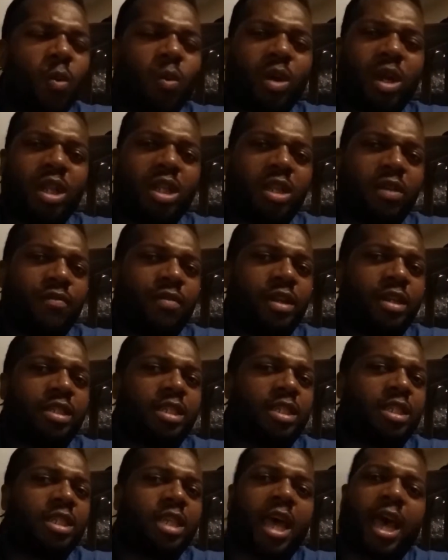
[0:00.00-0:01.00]
We live in a
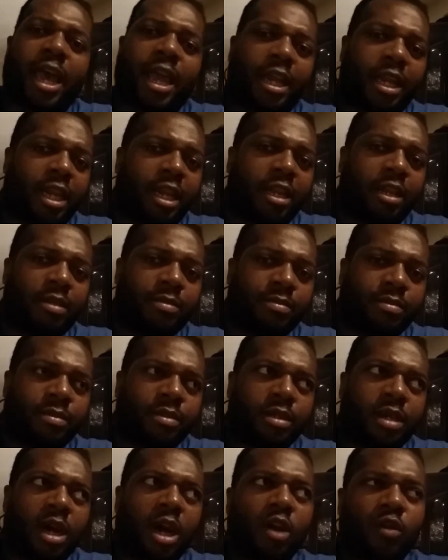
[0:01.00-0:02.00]
society,
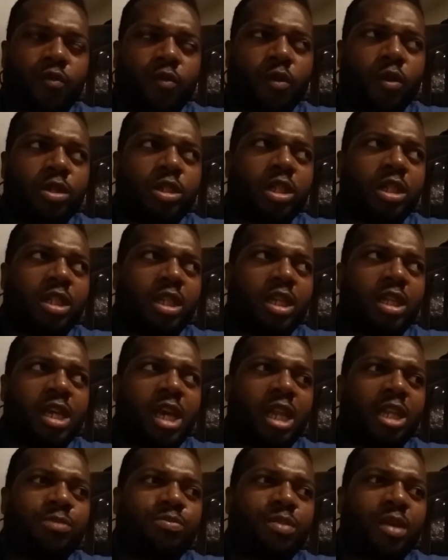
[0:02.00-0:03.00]
unfortunately,
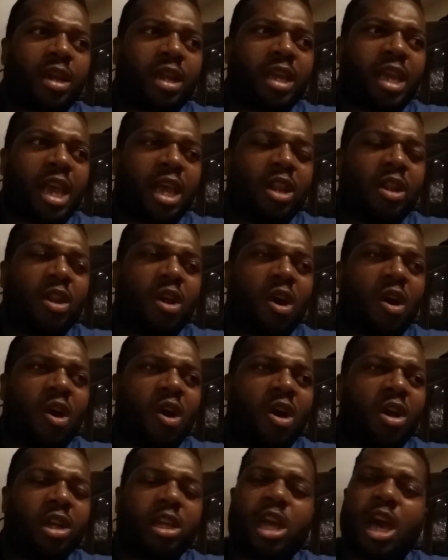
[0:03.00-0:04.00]
that is predicated
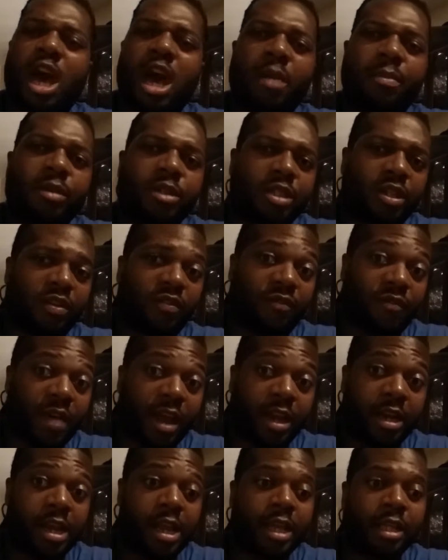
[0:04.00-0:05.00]
on commerce and
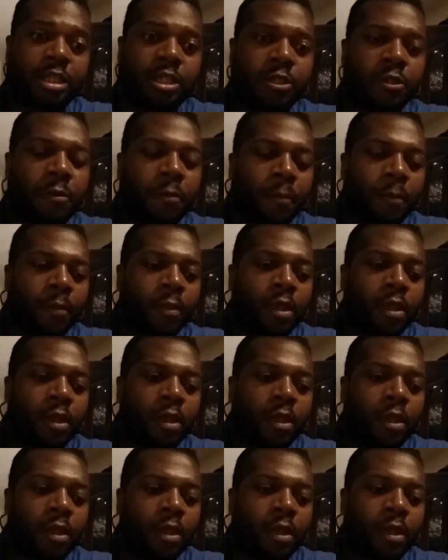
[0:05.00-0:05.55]
finance.